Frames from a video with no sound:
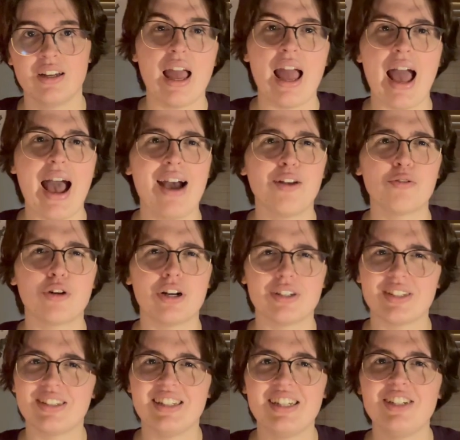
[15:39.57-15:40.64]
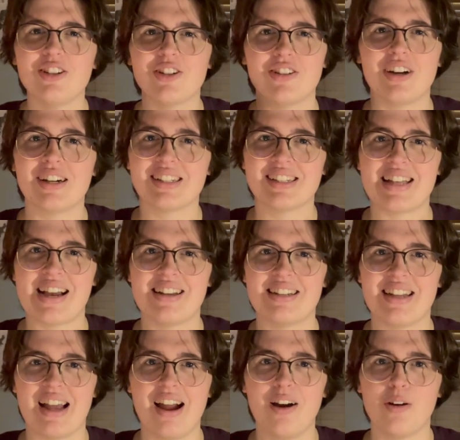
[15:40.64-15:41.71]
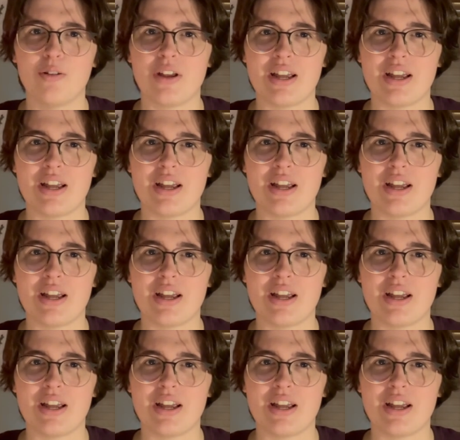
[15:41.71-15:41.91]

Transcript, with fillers: Had Ross Sr. not sat down